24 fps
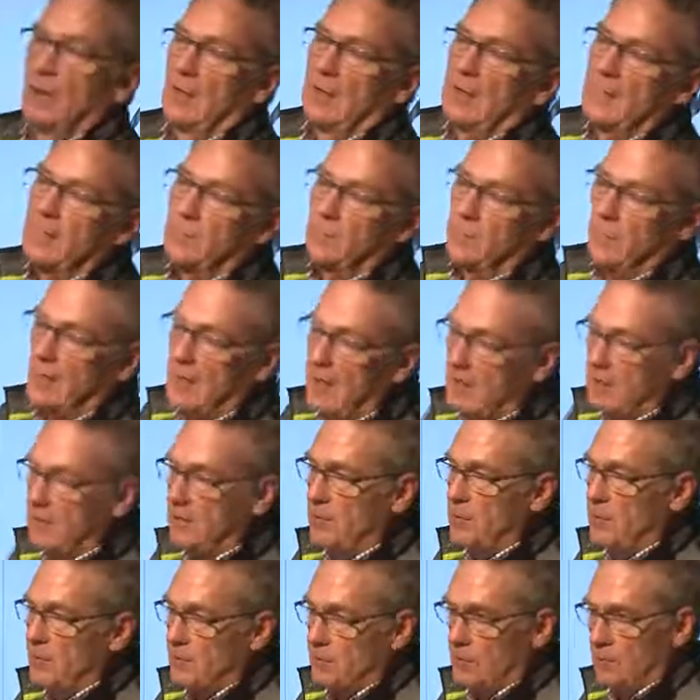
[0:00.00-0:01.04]

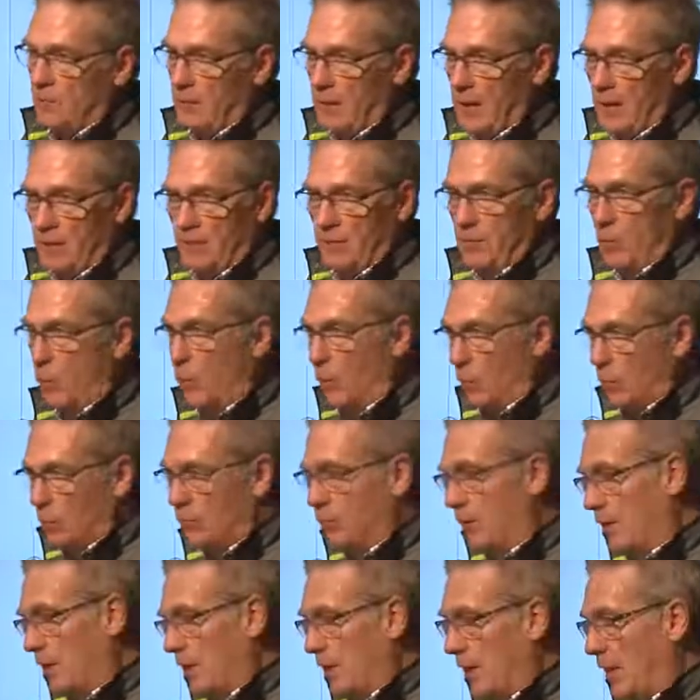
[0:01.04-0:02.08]
explaining that it's not about the oil
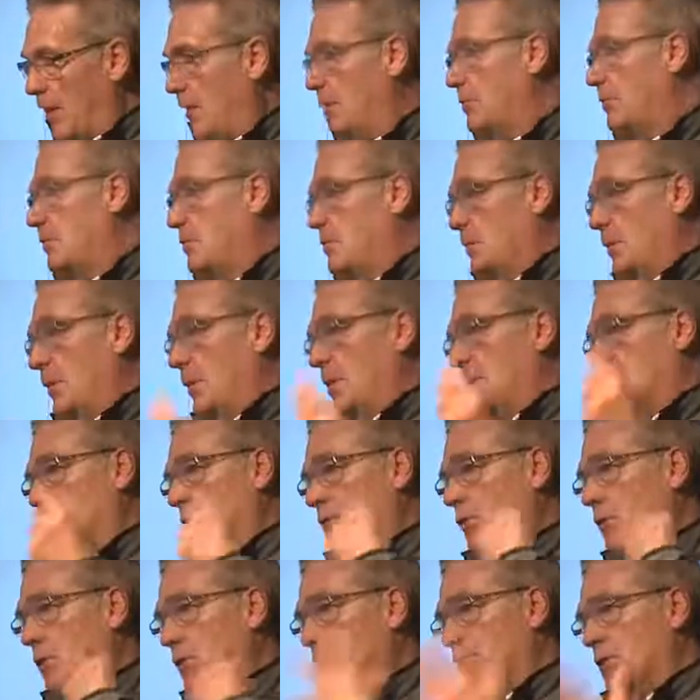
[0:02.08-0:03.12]
running out, it's about
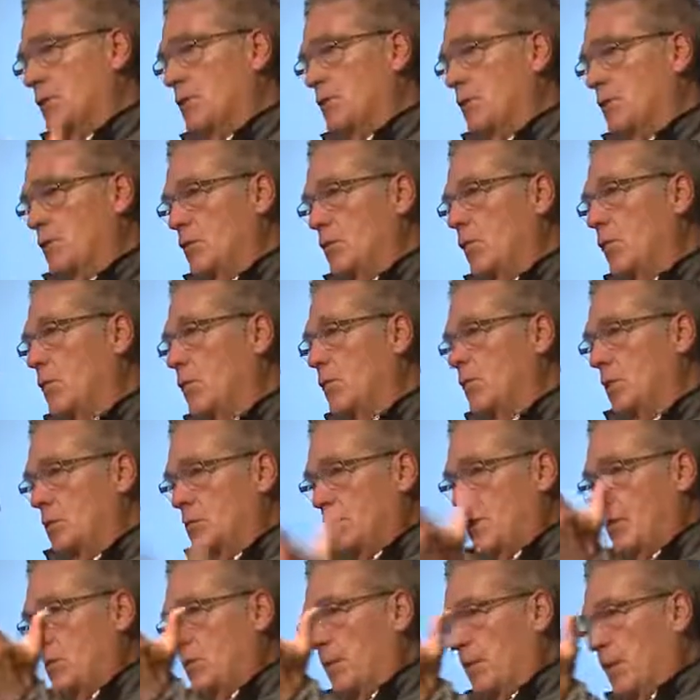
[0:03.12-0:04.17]
the cost of the oil
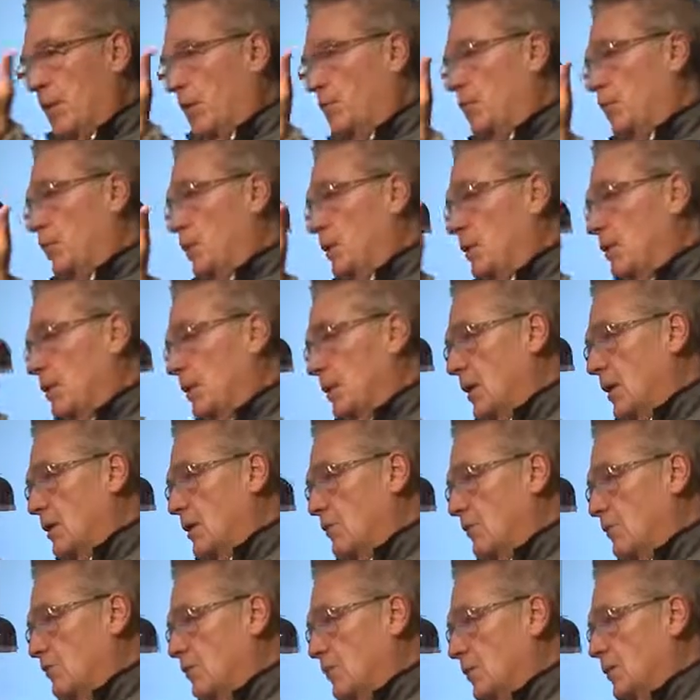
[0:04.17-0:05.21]
goes up and up when the kind
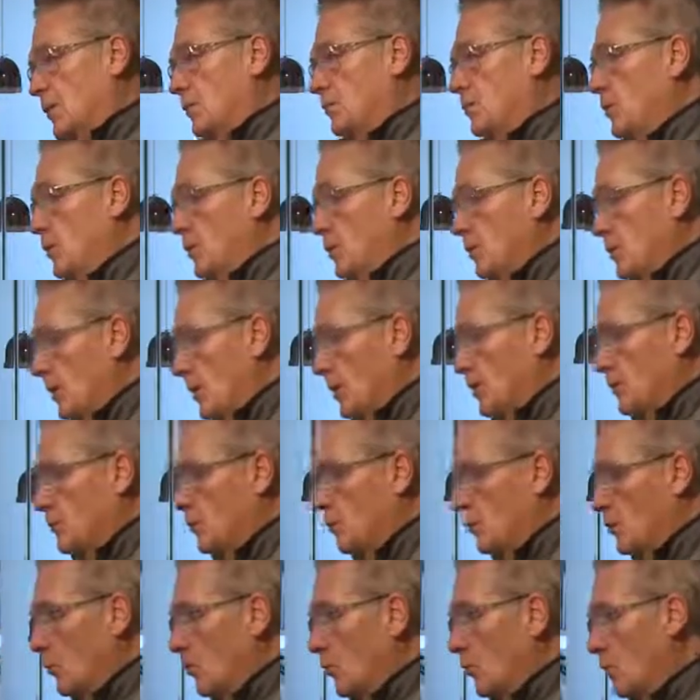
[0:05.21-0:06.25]
of, you know, that gets
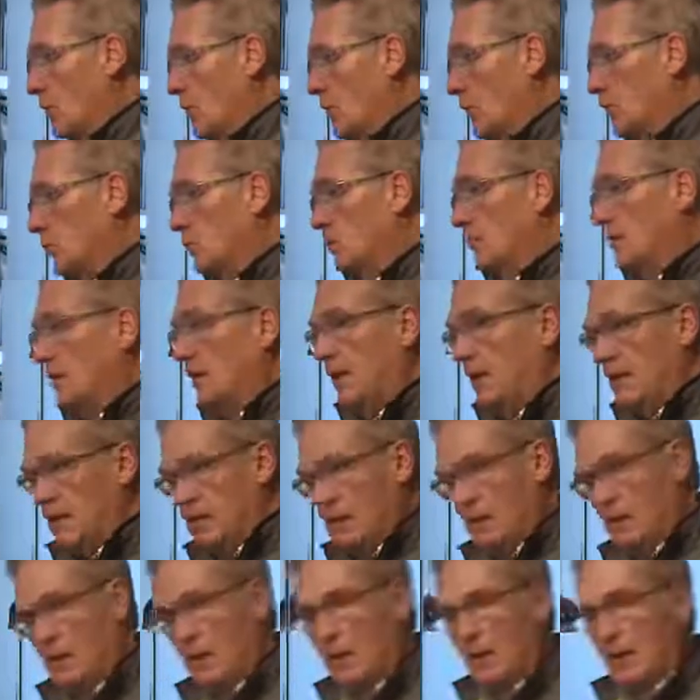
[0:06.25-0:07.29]
more and more difficult to get
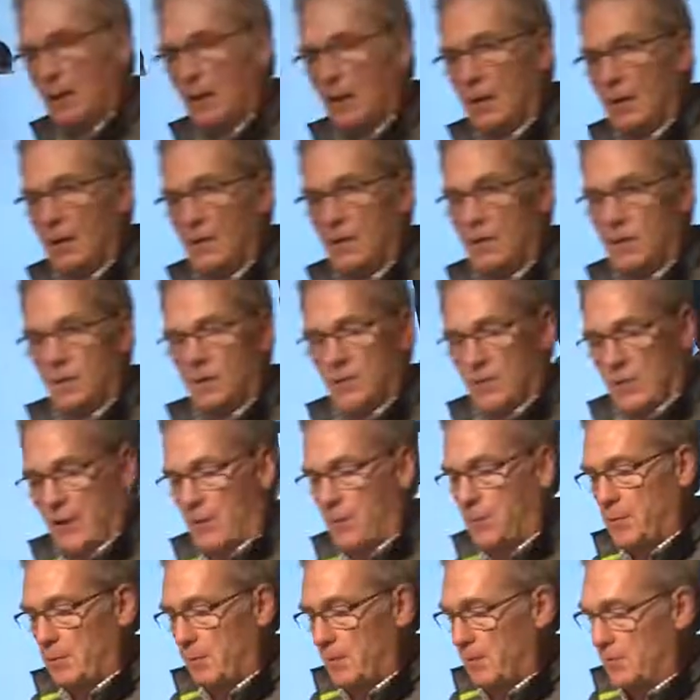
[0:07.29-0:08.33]
it, and that
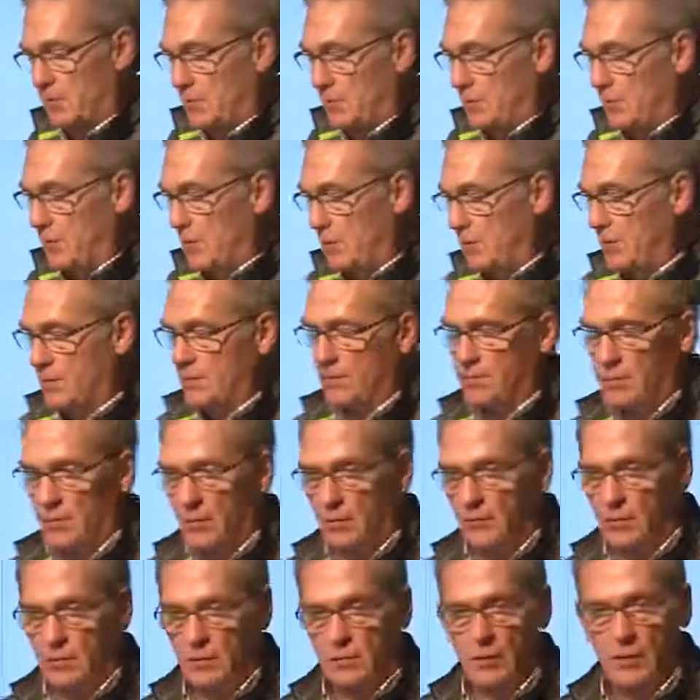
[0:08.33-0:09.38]
capitalism needs a
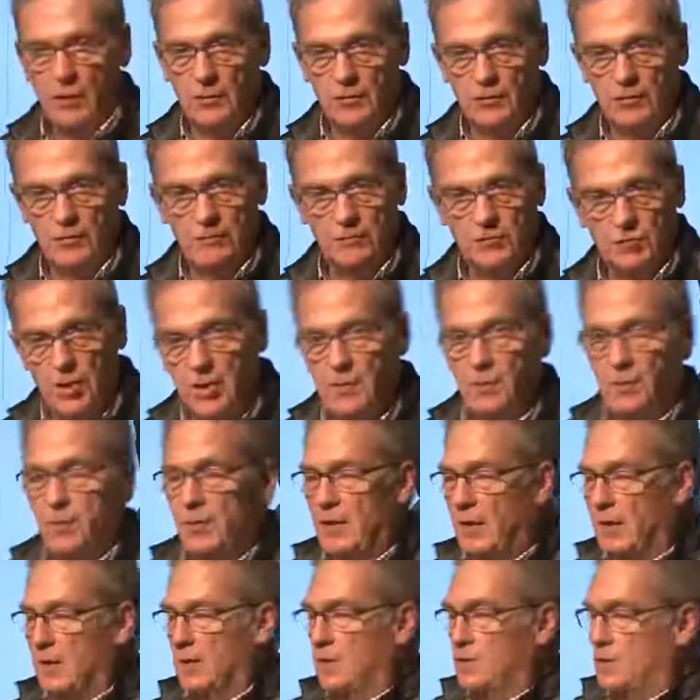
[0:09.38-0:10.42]
very, you know, lots of cheap
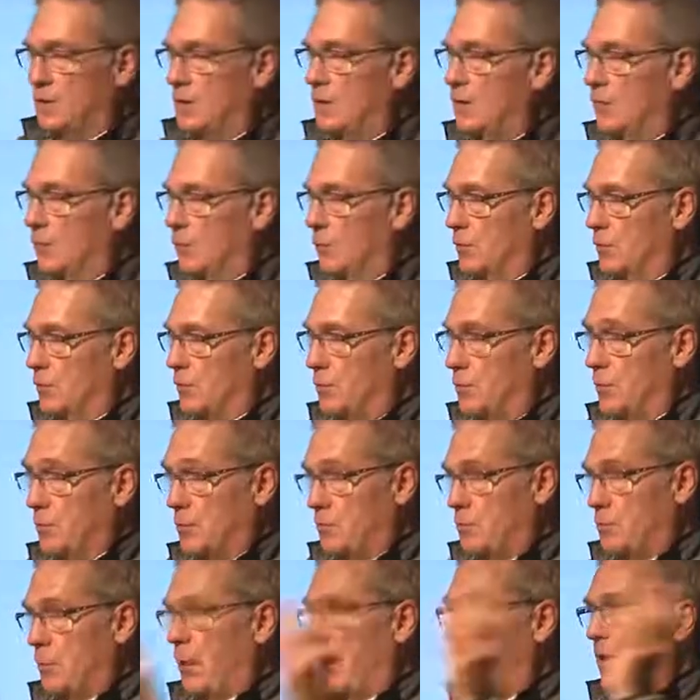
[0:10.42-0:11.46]
energy in order to
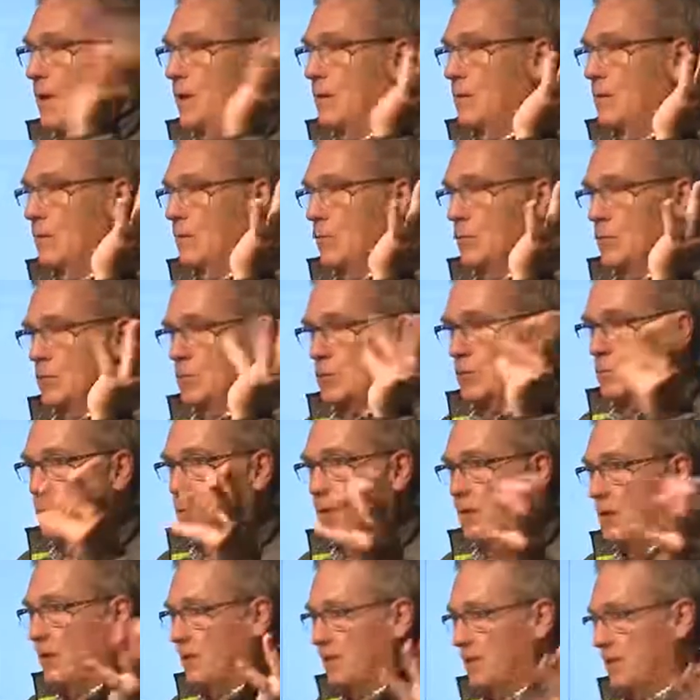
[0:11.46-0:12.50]
expand, in order to
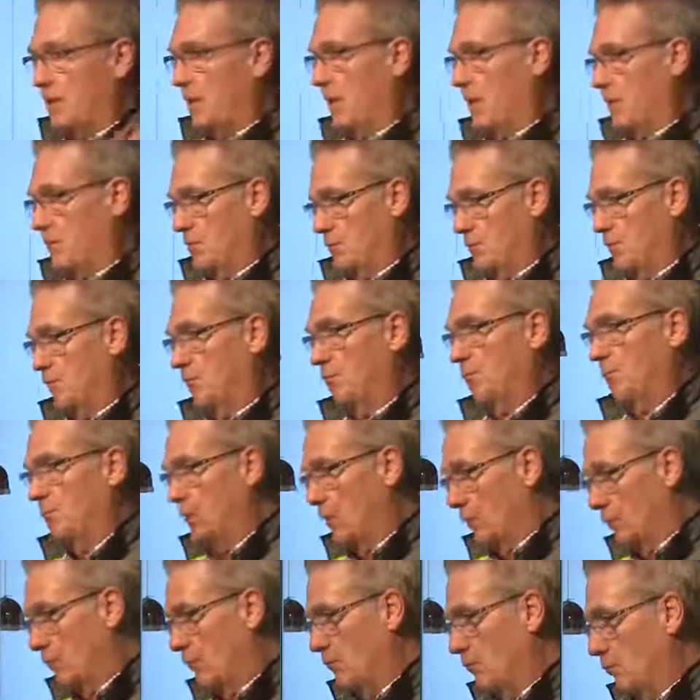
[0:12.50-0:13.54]
pay its debts. You
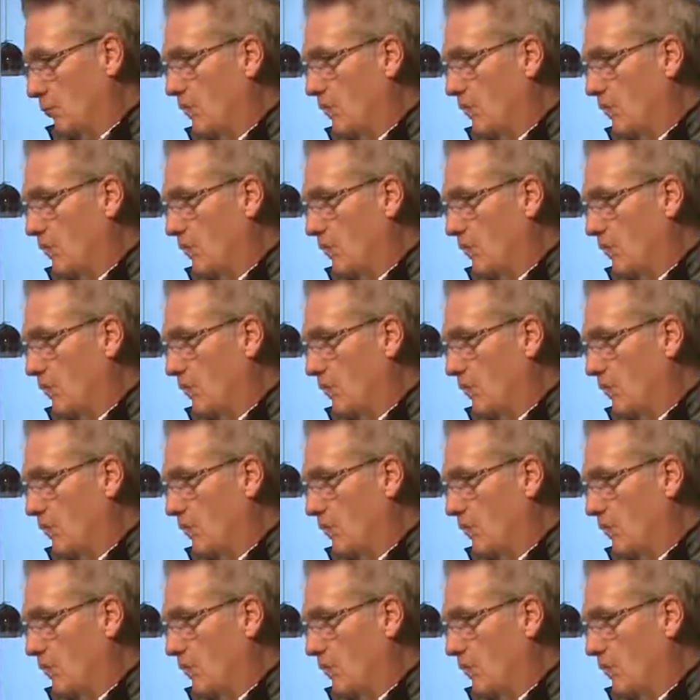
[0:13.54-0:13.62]
know,